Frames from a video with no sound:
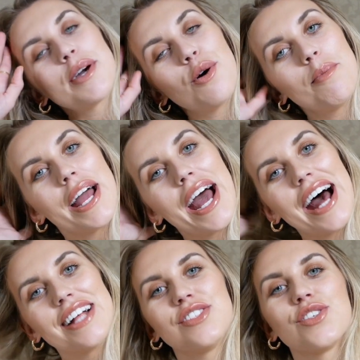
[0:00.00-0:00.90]
I got my
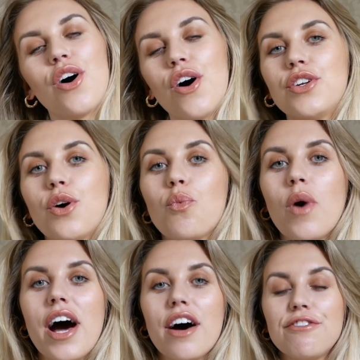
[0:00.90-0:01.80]
hands on
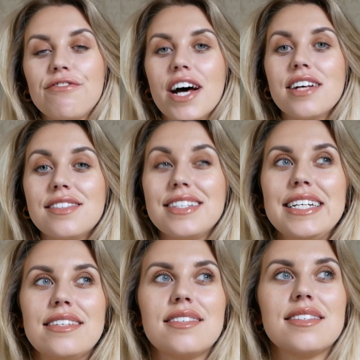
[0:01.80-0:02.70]
were
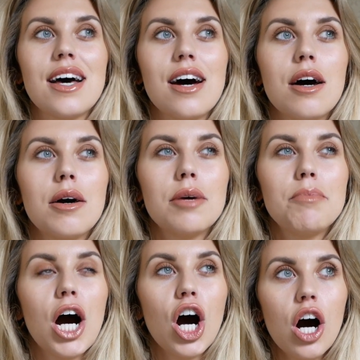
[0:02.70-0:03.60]
firstly
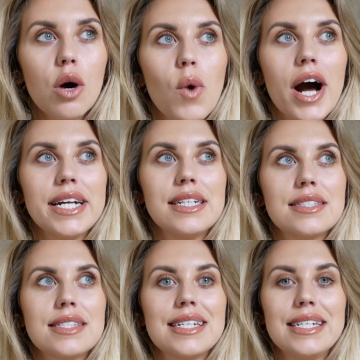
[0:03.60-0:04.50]
some R
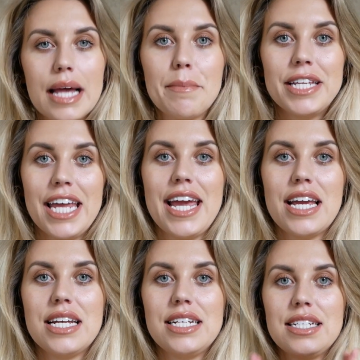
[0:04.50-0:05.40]
Whites
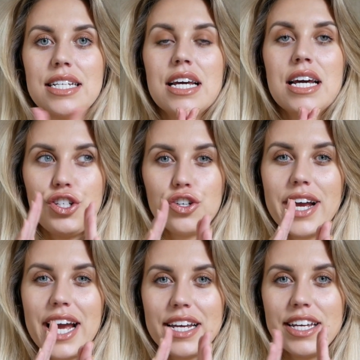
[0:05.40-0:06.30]
lemonade, the
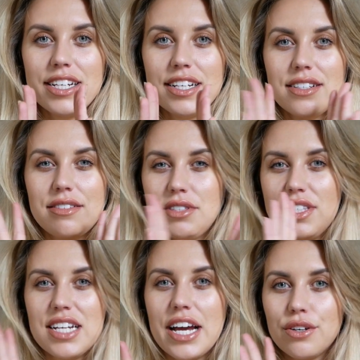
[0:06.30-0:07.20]
triangular
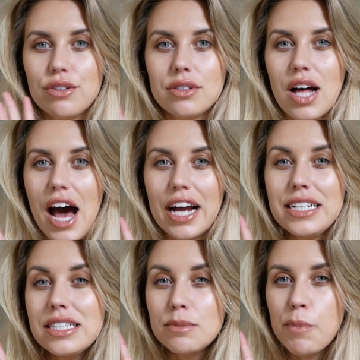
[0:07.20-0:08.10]
style
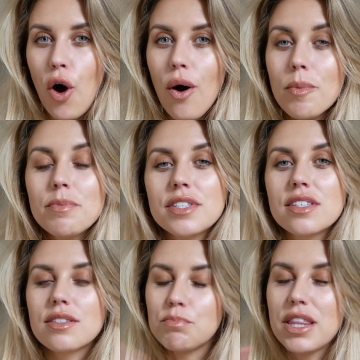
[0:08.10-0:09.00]
ice
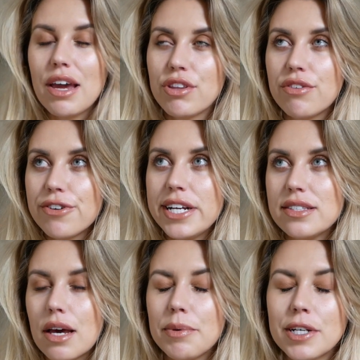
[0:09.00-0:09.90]
pops, but they're in the
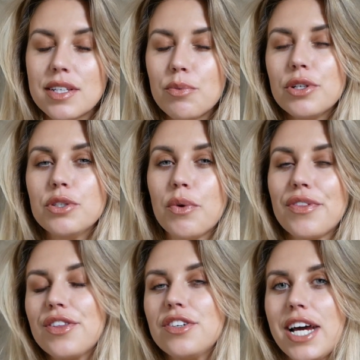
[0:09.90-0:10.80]
freezer because I wanted one
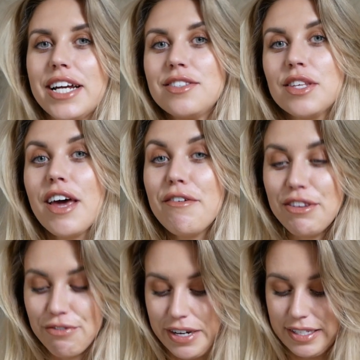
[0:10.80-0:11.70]
the other day, so they're in
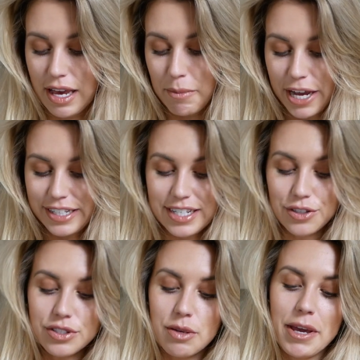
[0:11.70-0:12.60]
the freezer. But I did
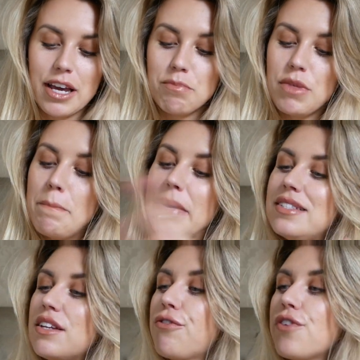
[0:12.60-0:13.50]
also pick up the
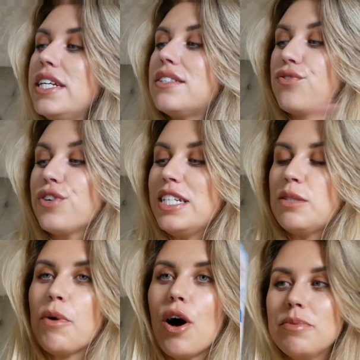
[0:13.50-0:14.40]
Mister Freeze
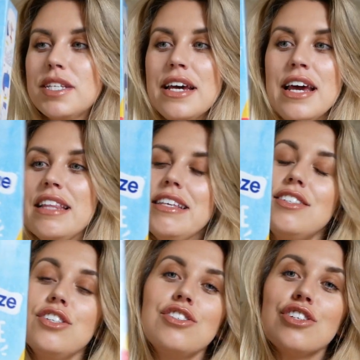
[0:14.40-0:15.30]
freeze pops.
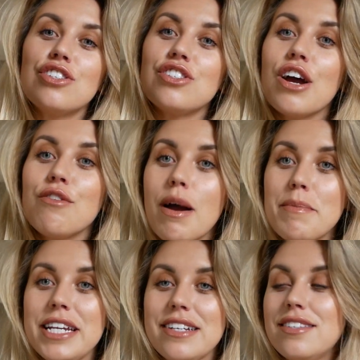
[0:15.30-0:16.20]
This is just so
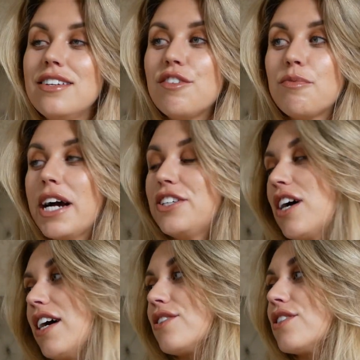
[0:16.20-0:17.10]
reminiscent of my
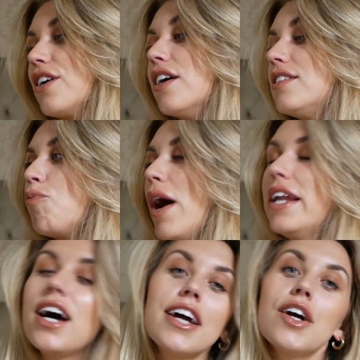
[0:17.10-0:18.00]
childhood.
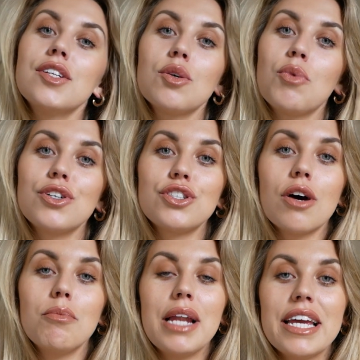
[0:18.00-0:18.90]
When I go to watch
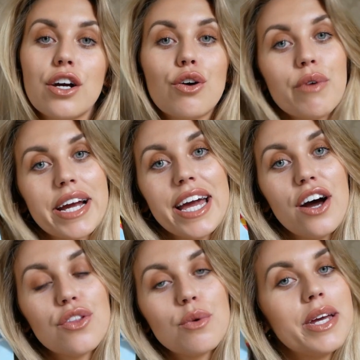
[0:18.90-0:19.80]
Tom play
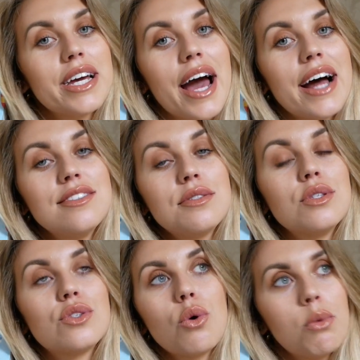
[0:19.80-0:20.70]
cricket on the weekends,
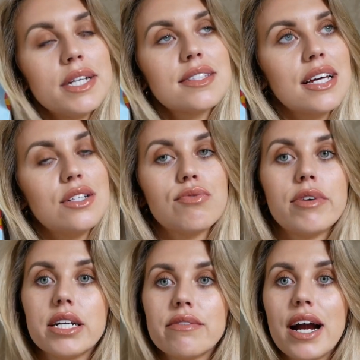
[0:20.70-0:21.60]
there's always kids
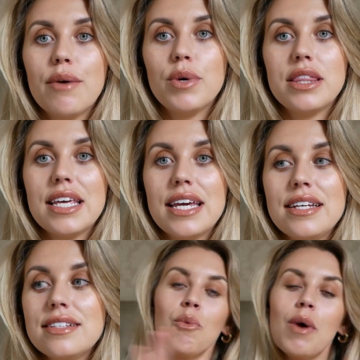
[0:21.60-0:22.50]
running around with these.